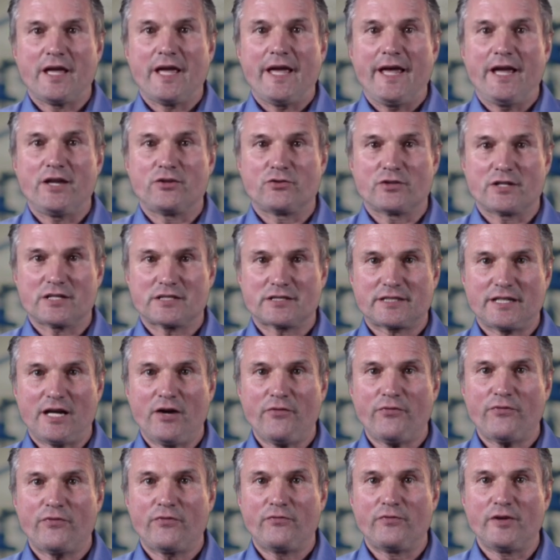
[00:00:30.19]
and your
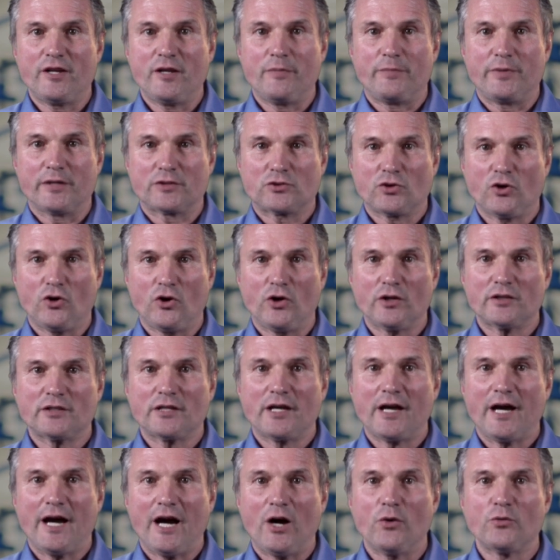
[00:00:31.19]
staff will be taught
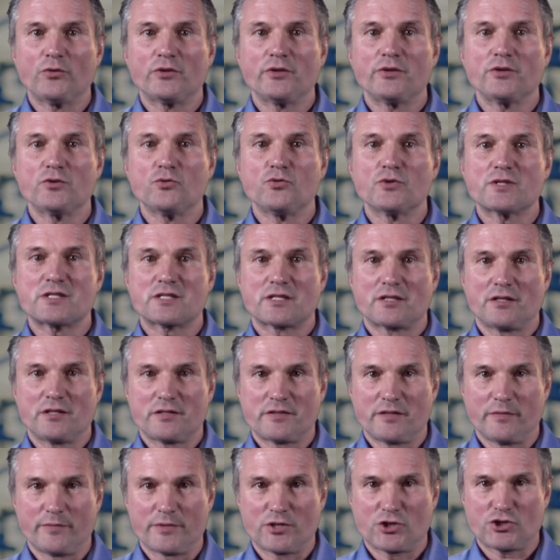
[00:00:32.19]
how to use
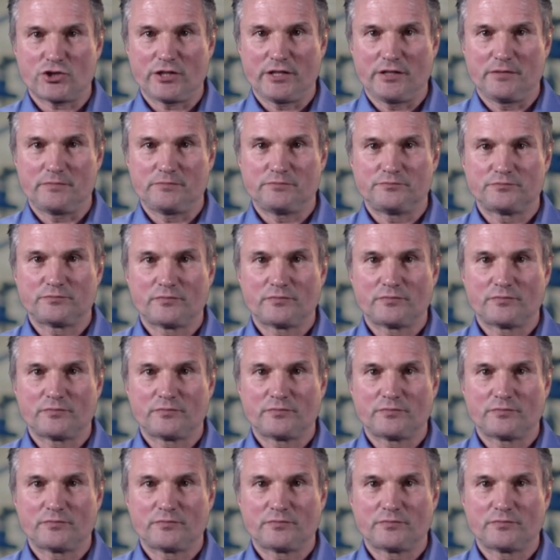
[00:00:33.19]
the machine.